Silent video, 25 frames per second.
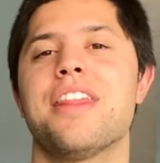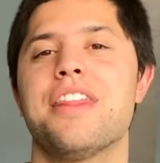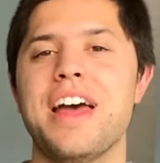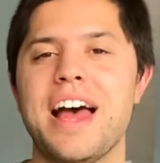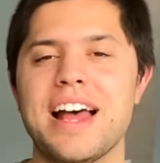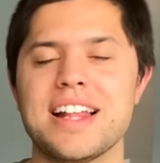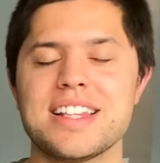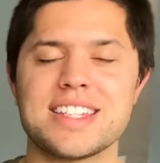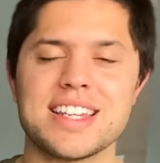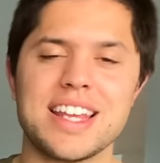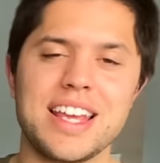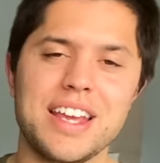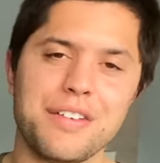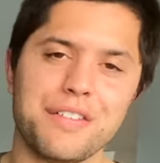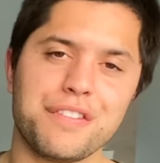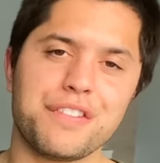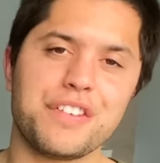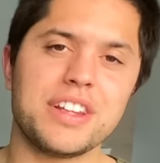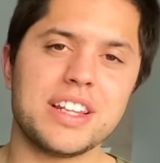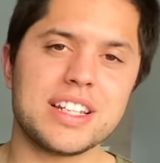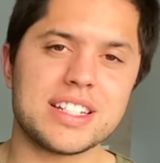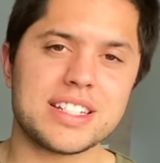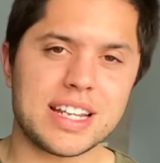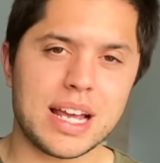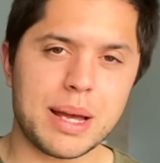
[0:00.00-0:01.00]
that's it for
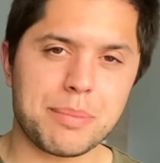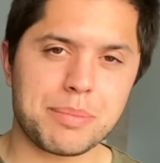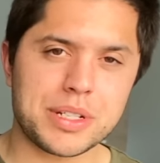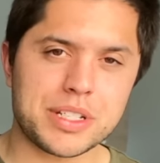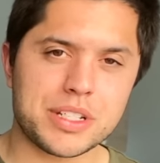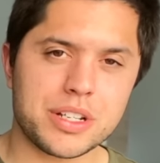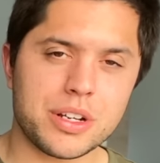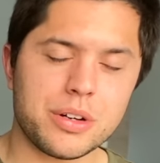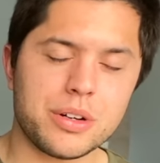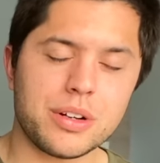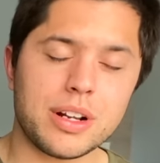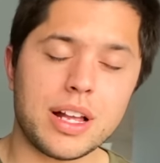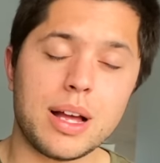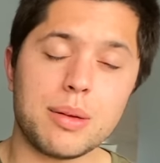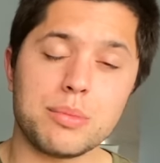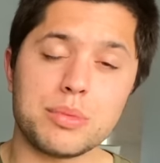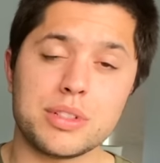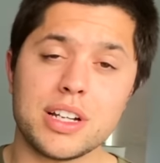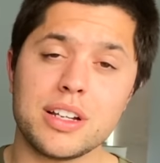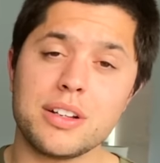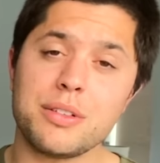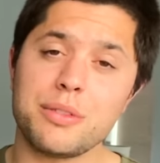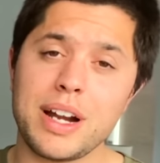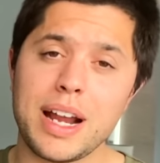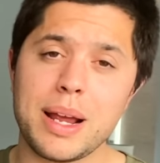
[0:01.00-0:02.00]
this episode. I'm
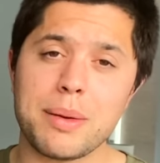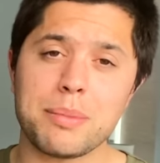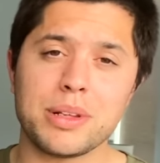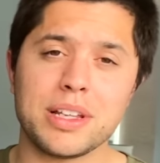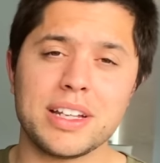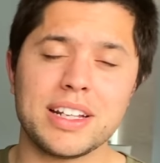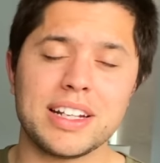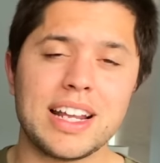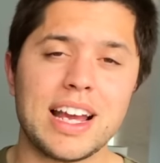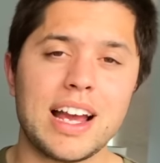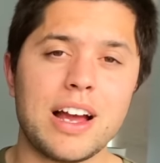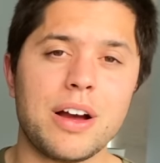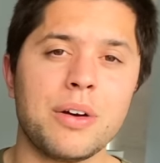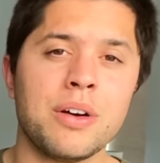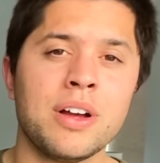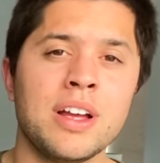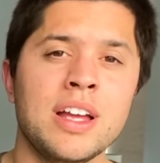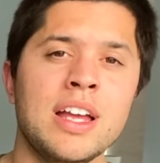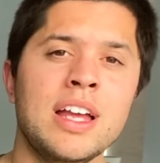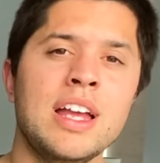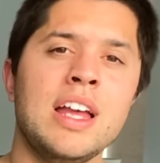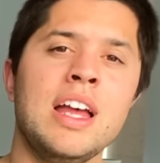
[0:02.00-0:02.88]
done rambling now.